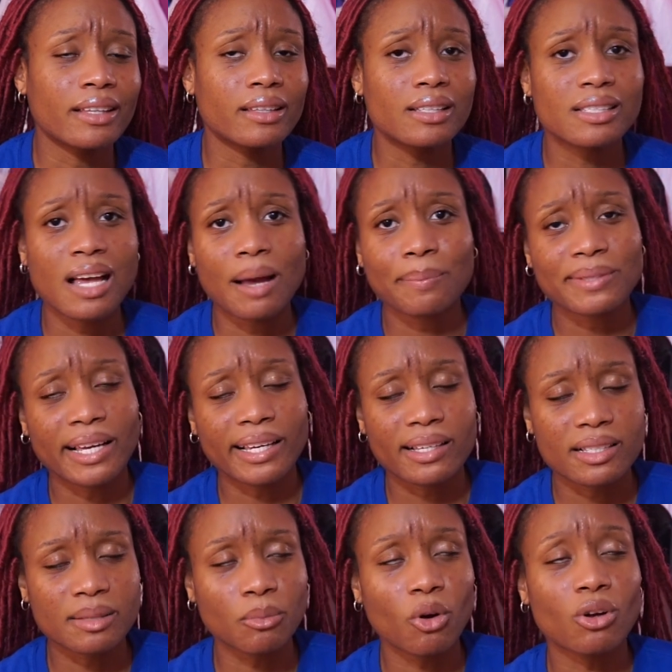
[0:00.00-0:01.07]
then the tops I
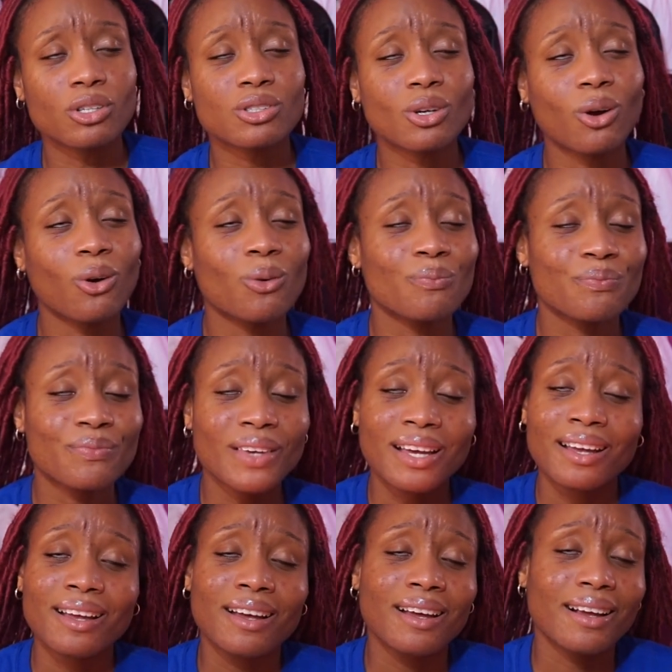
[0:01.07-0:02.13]
get small. So
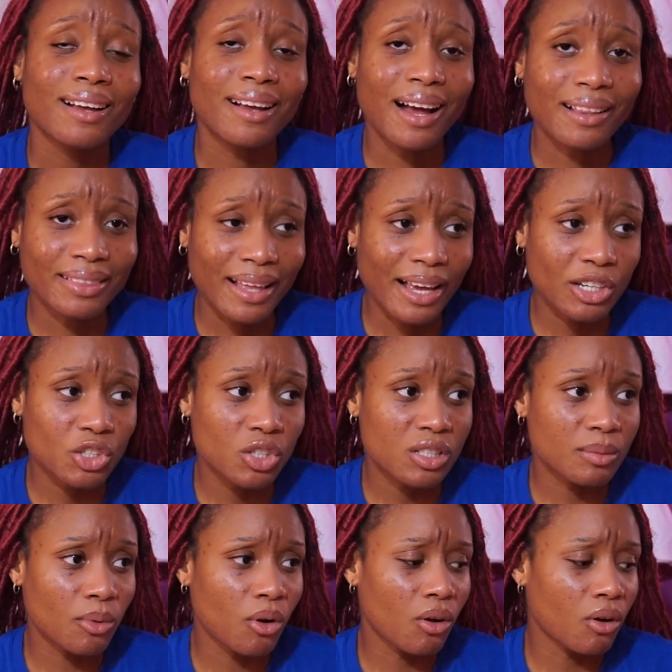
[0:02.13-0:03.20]
got the extra
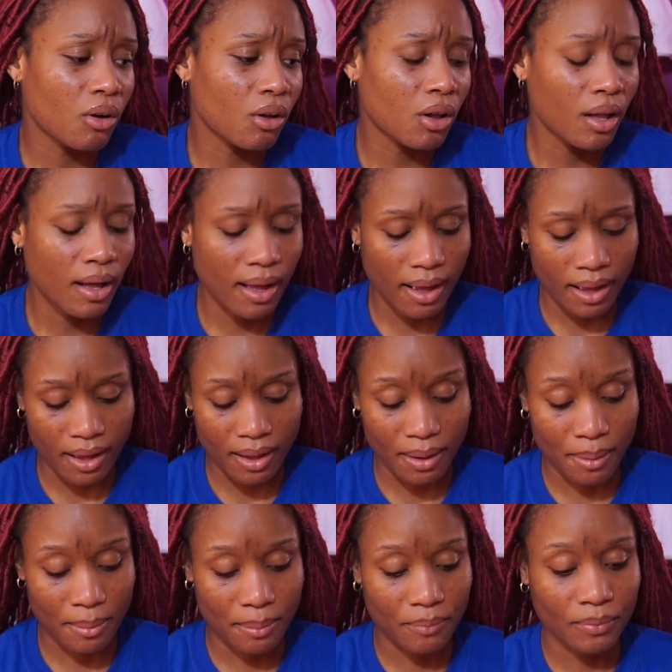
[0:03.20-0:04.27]
small.
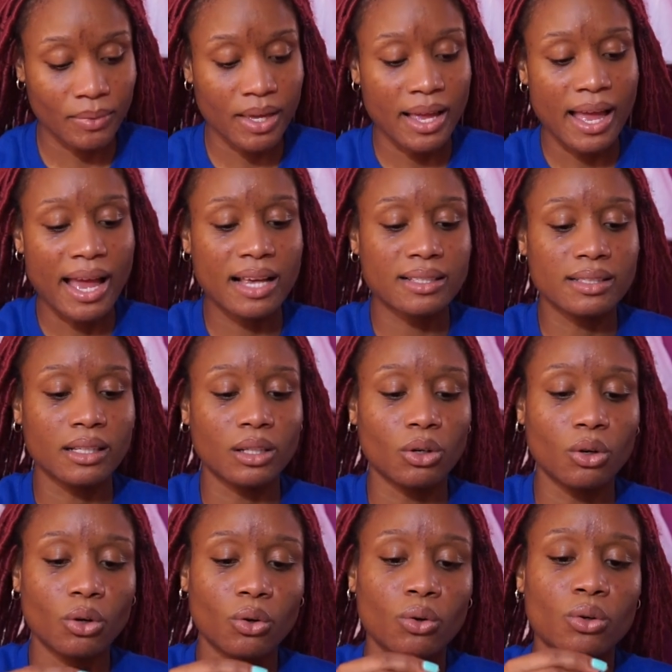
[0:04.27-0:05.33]
Has the
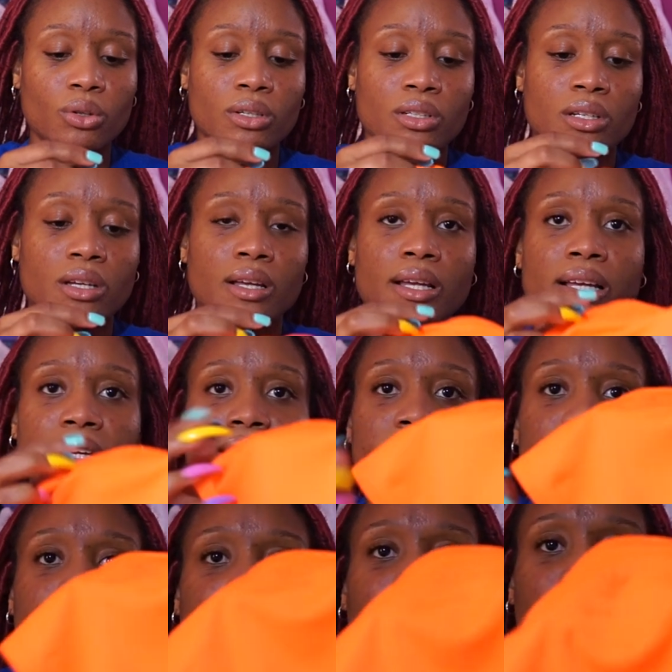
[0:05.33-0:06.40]
little,
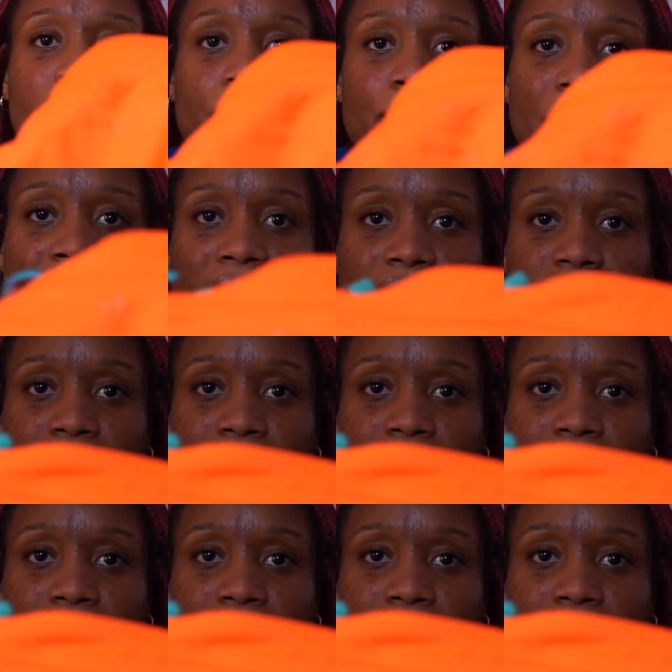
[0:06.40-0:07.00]
look at the back